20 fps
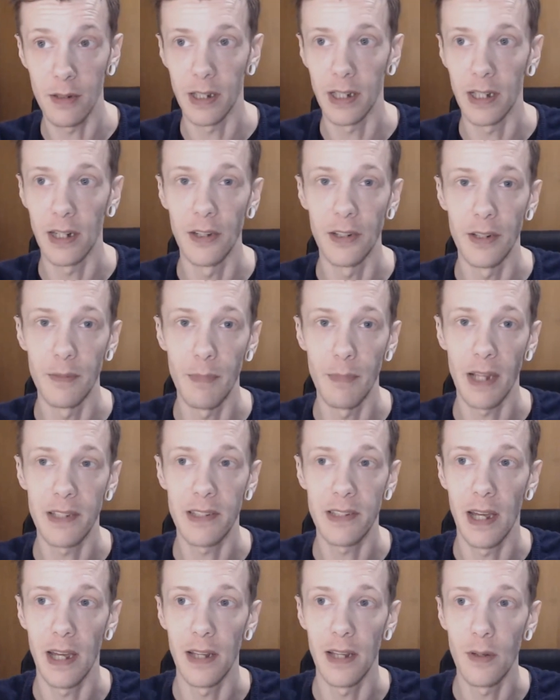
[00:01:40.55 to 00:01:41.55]
included
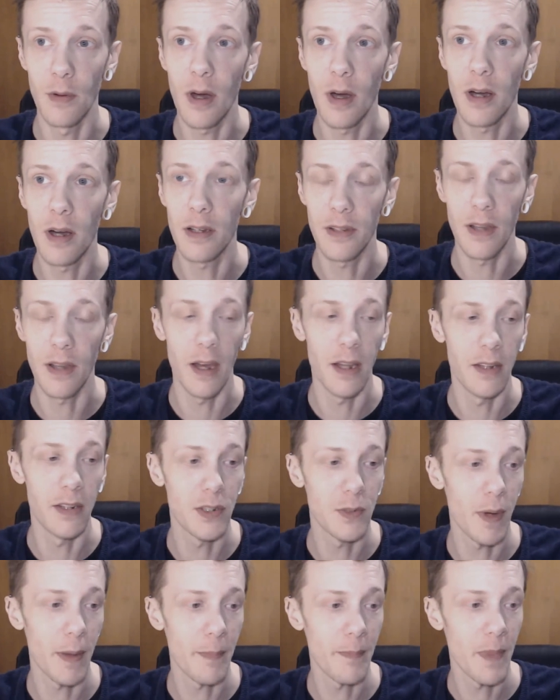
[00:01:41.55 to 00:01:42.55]
Matière Noire. uh,
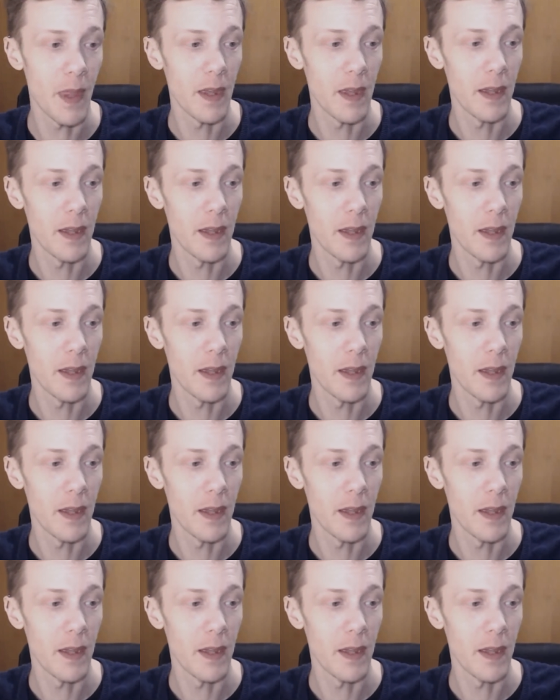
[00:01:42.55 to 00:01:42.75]
this one.